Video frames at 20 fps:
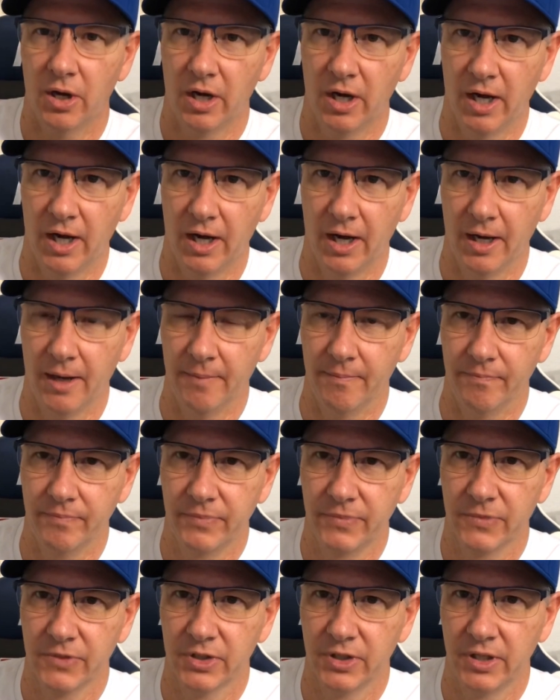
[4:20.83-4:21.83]
and
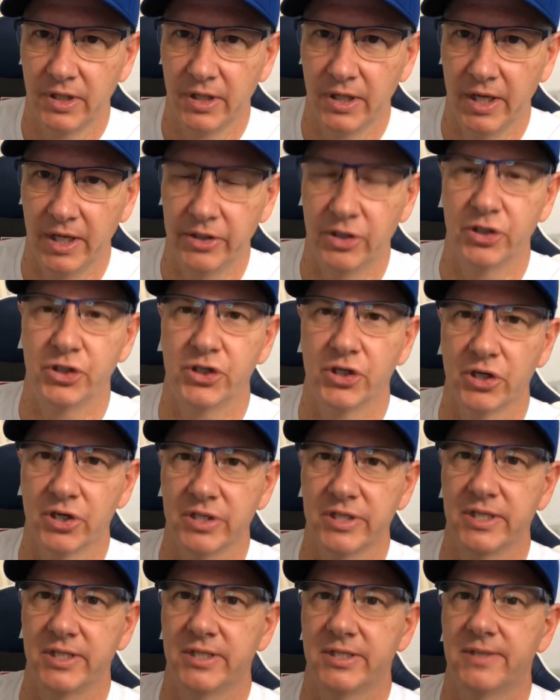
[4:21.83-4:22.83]
your
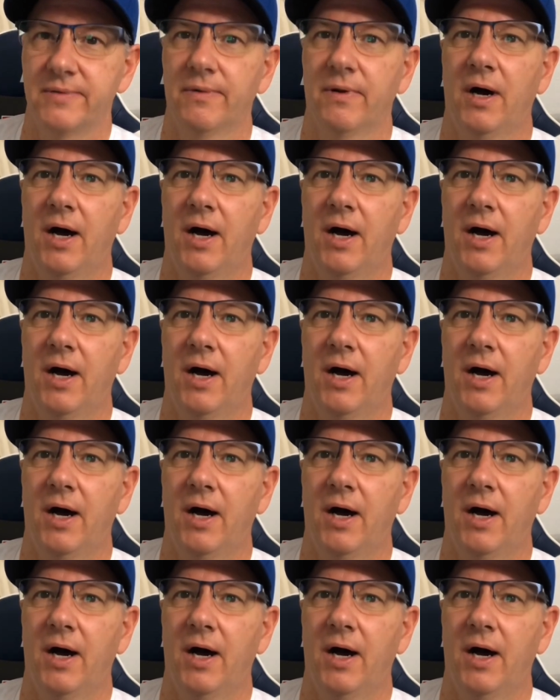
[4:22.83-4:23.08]
jerseys.